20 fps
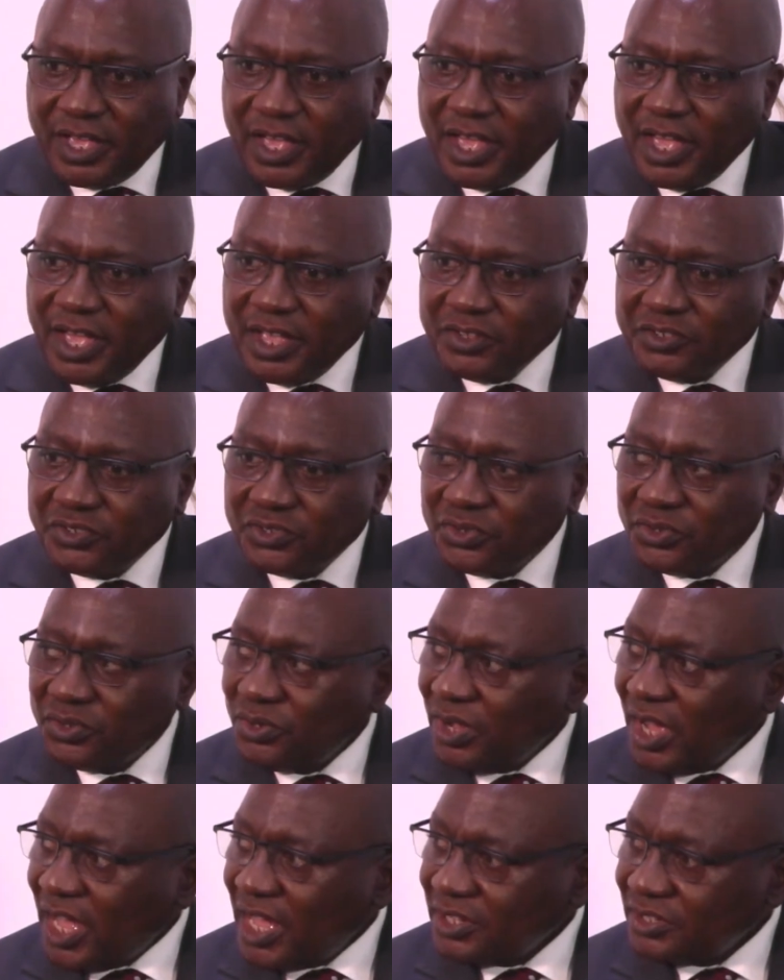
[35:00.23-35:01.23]
so
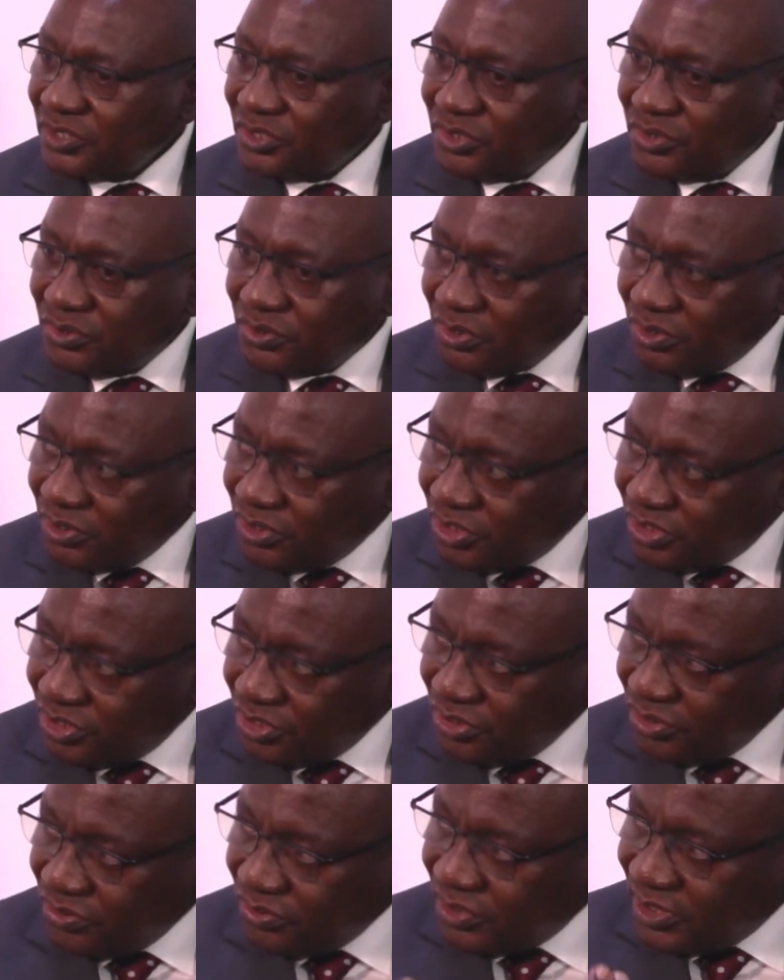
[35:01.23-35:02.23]
as to
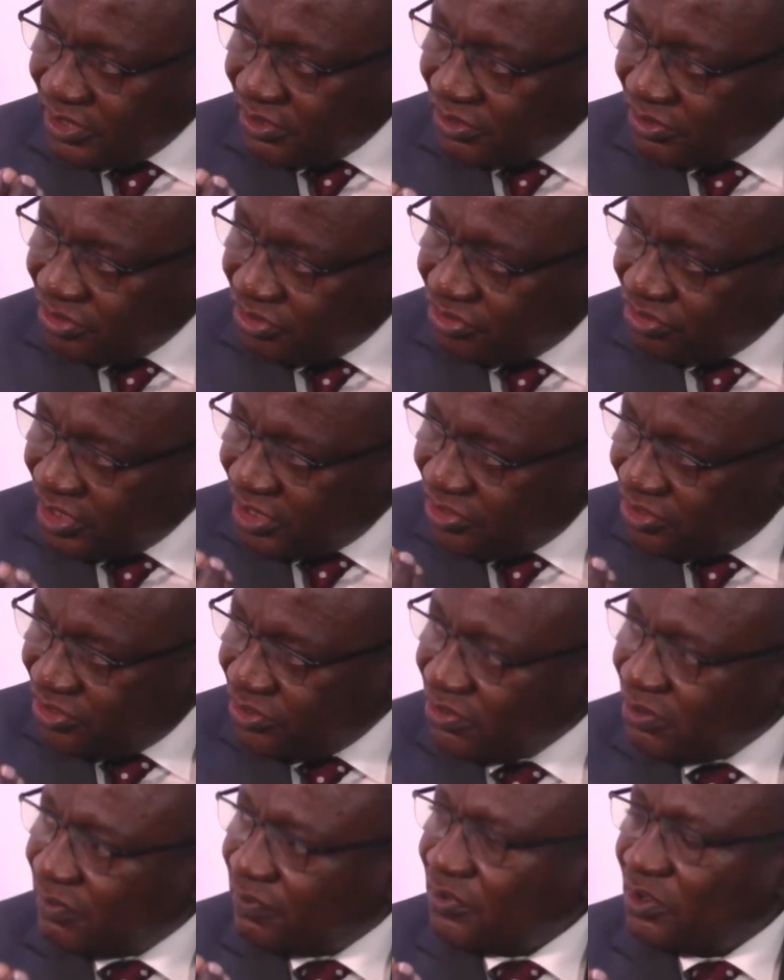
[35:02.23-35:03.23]
continue the construction
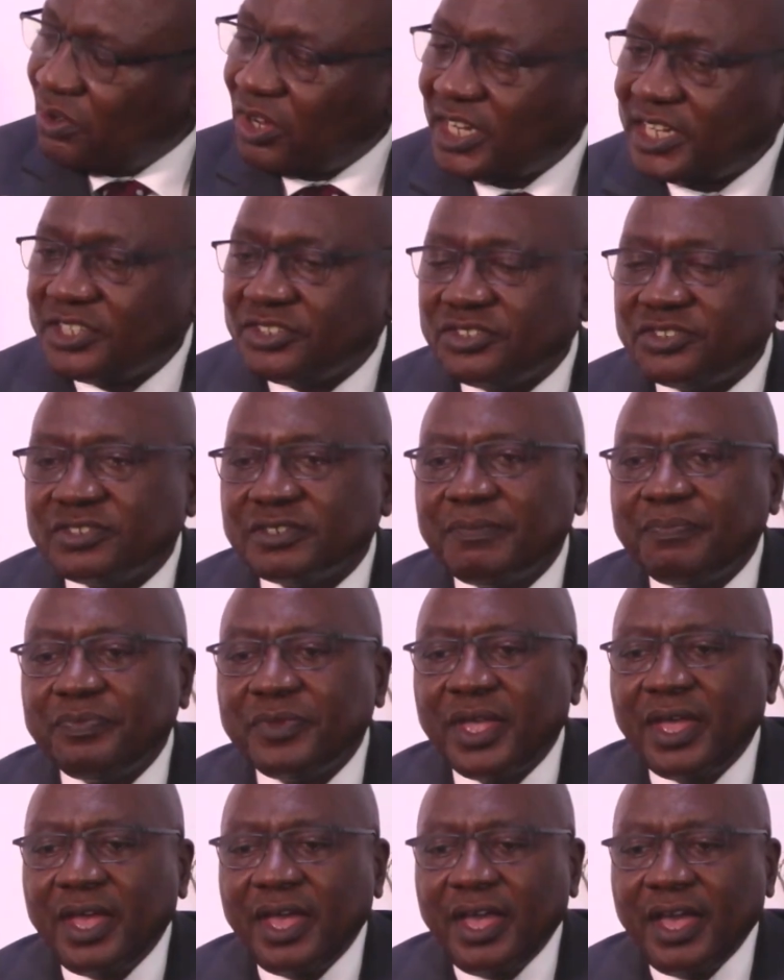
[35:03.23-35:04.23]
of knowledge.
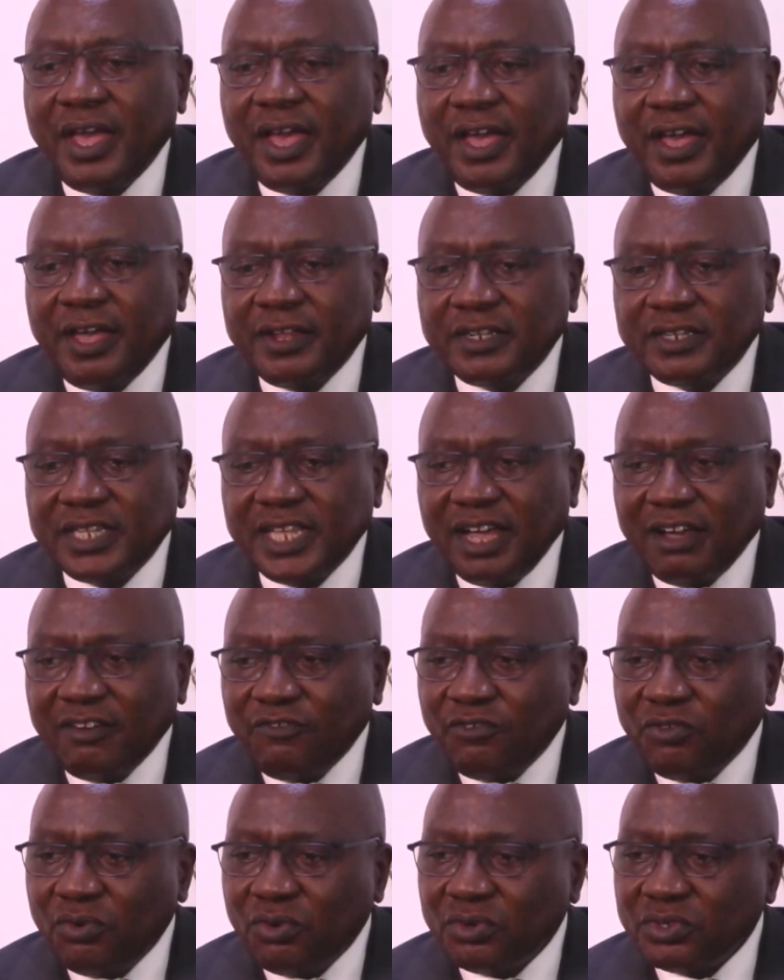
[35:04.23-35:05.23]
And
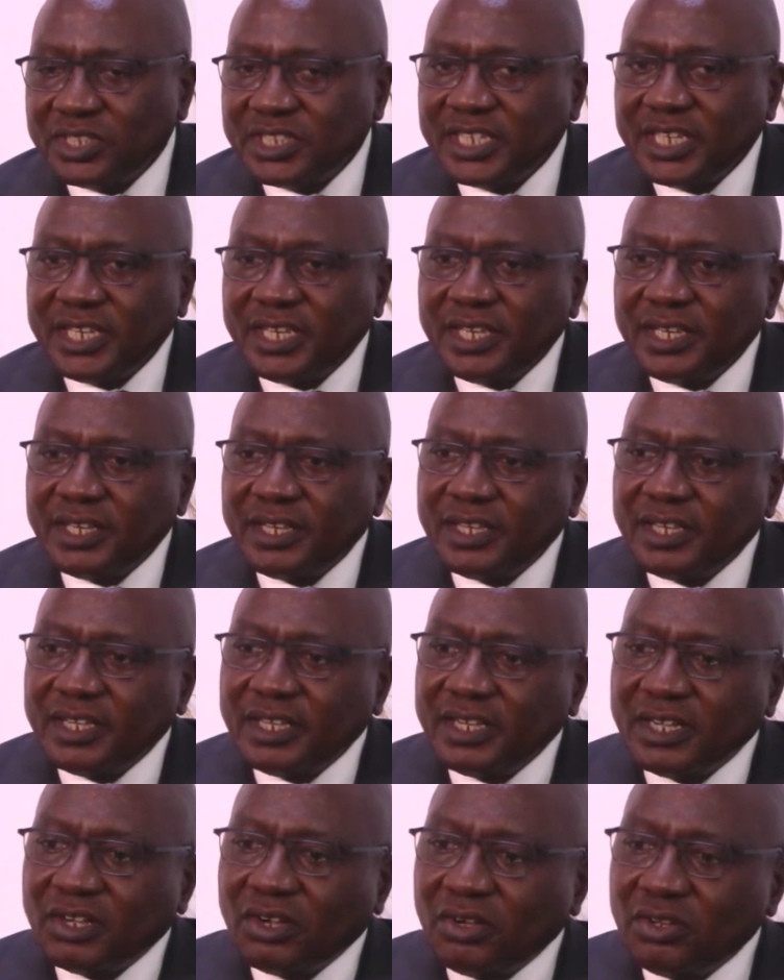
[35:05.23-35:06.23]
therefore the
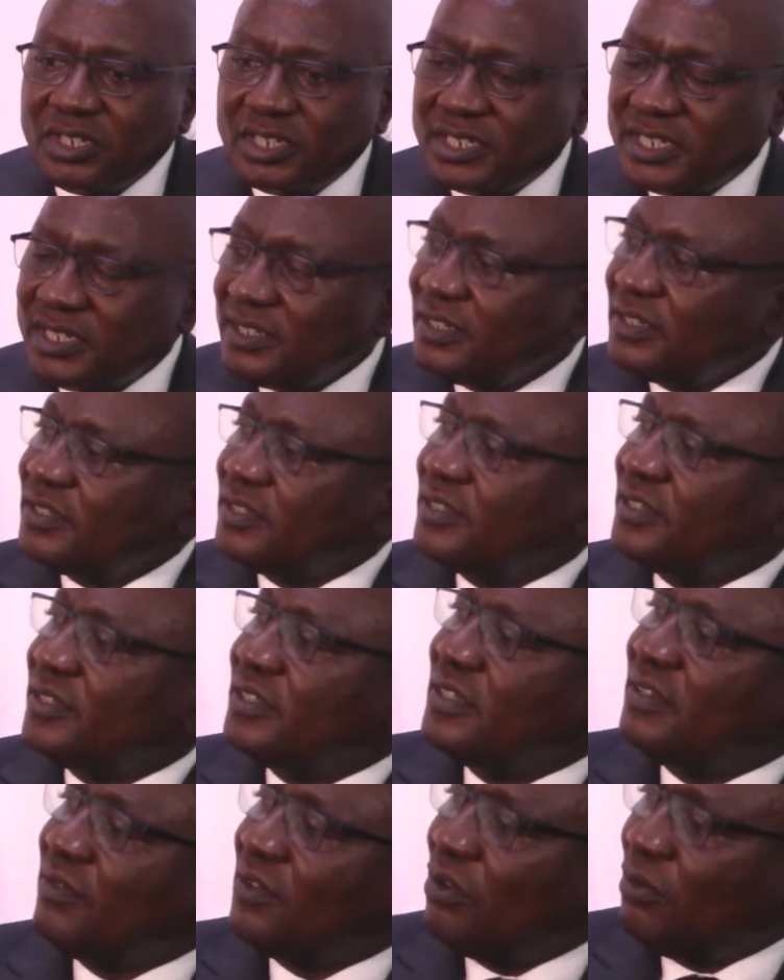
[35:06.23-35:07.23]
content
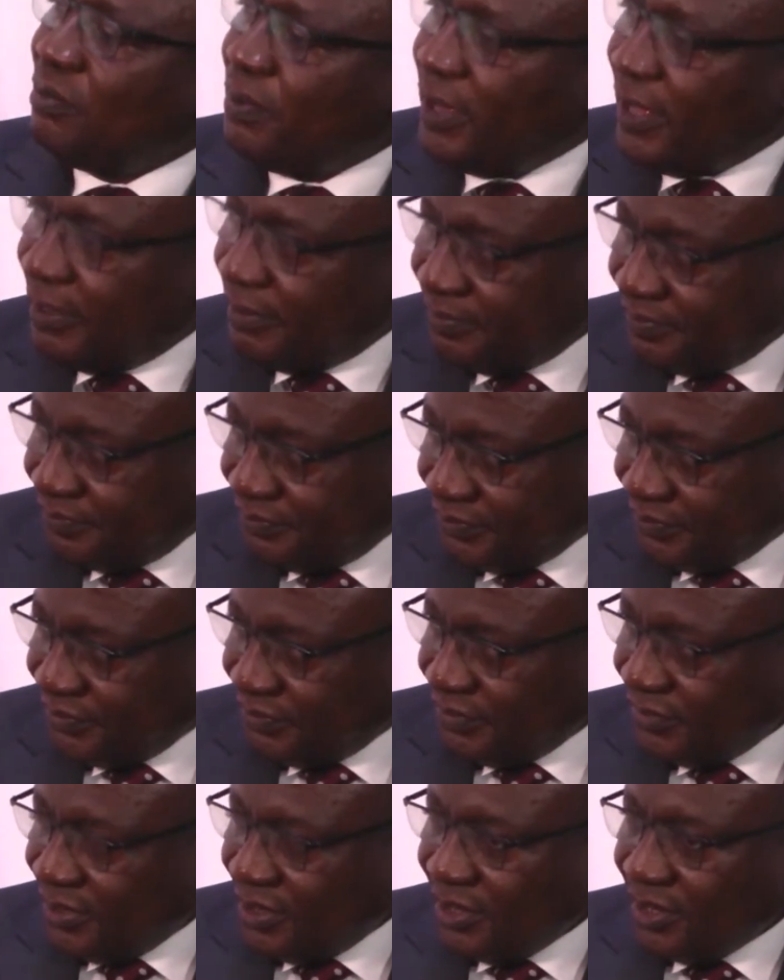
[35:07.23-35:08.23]
developer,
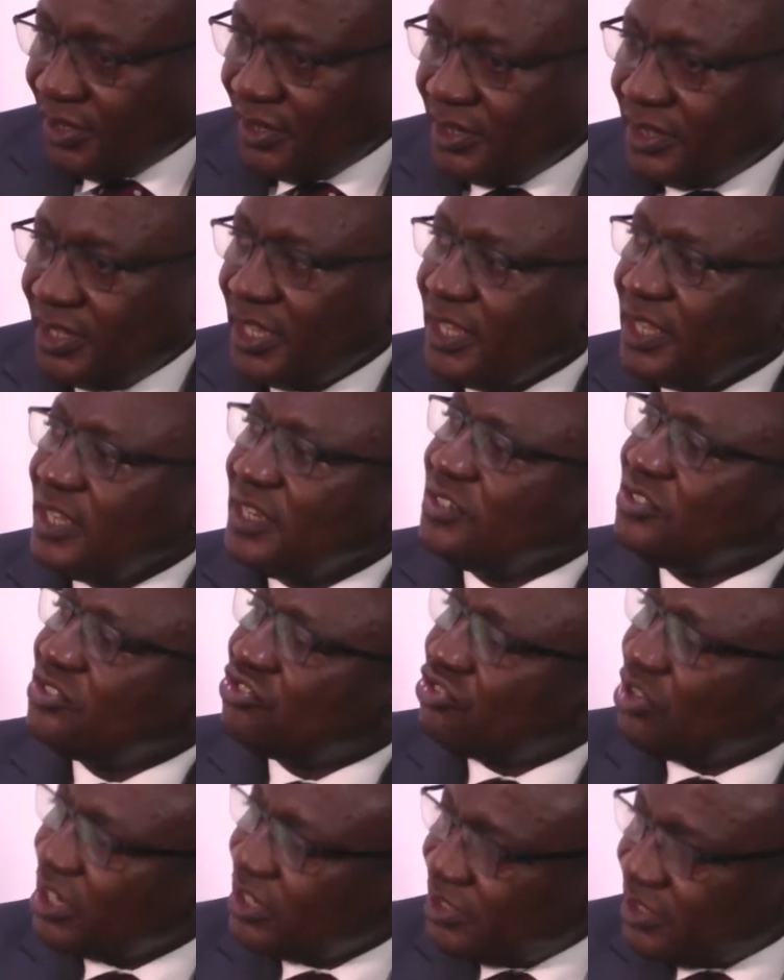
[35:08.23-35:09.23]
the
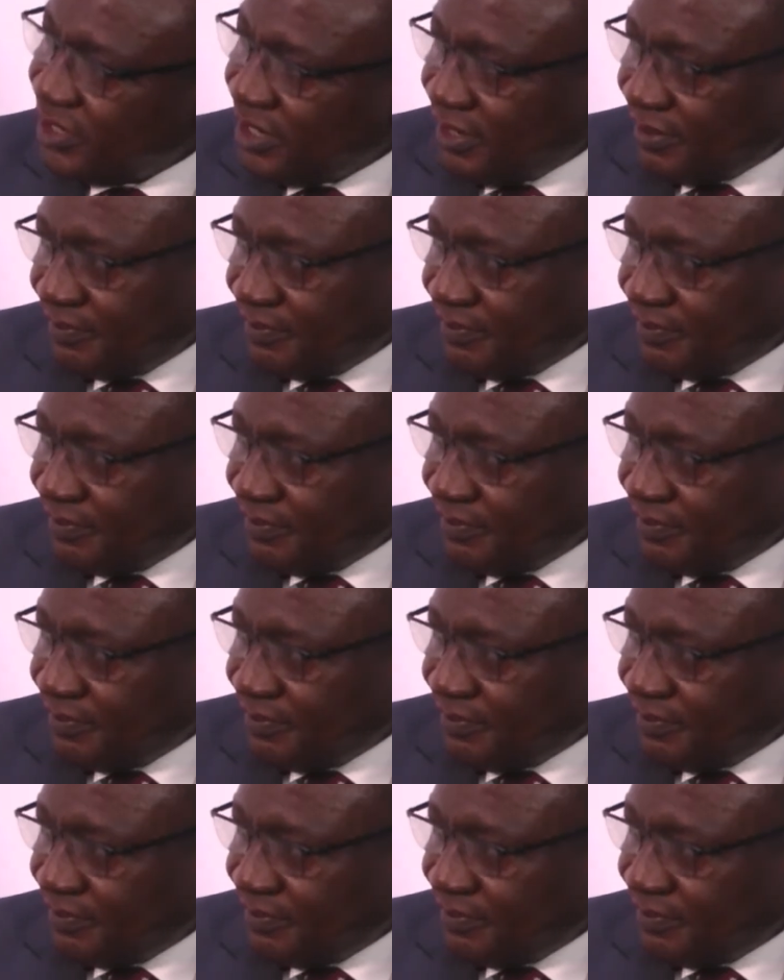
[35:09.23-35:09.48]
instructor,